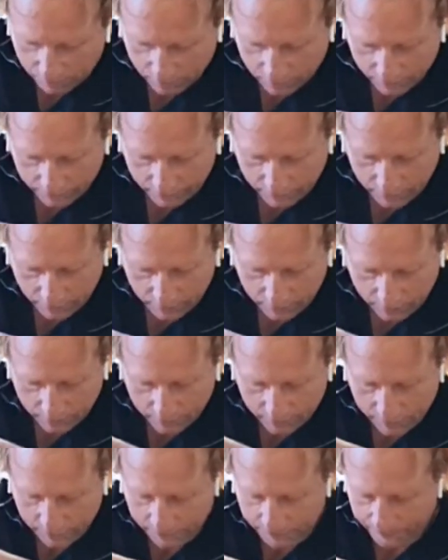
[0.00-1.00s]
of the
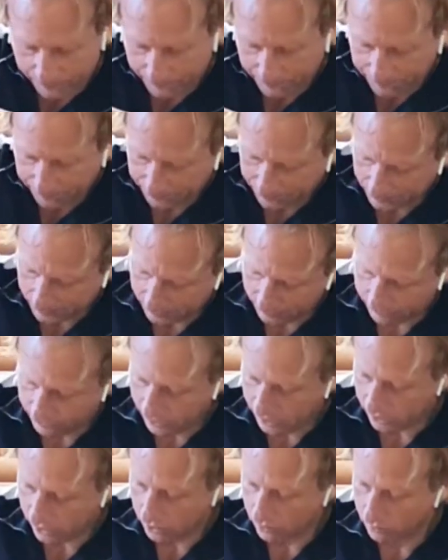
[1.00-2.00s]

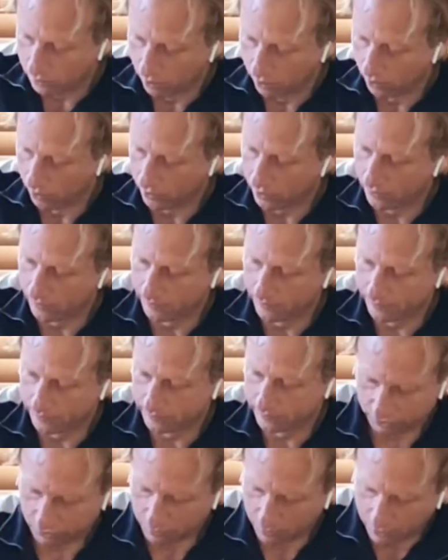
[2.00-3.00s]
vacuum port.
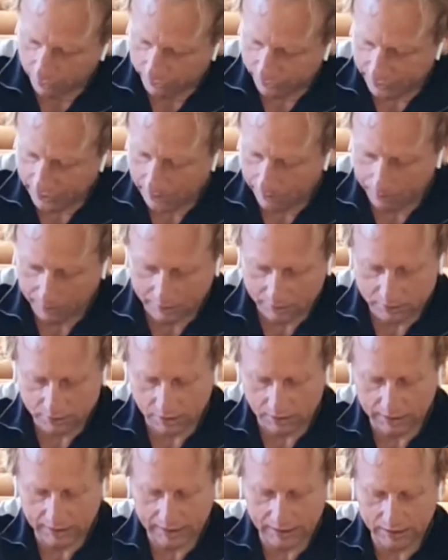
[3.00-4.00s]
Removing that piece
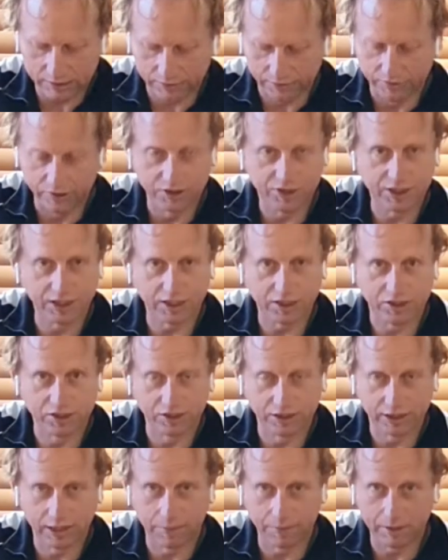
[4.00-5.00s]
allows for the suction
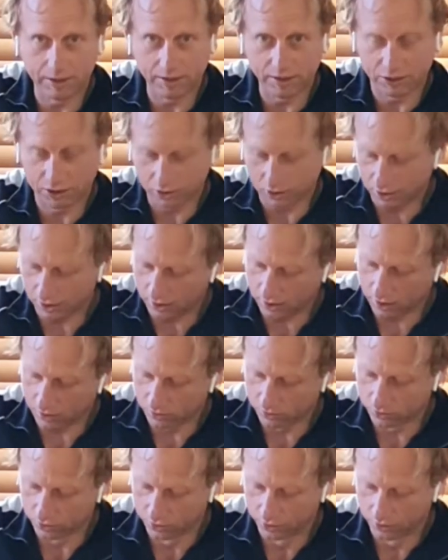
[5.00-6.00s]
to come out the side holes.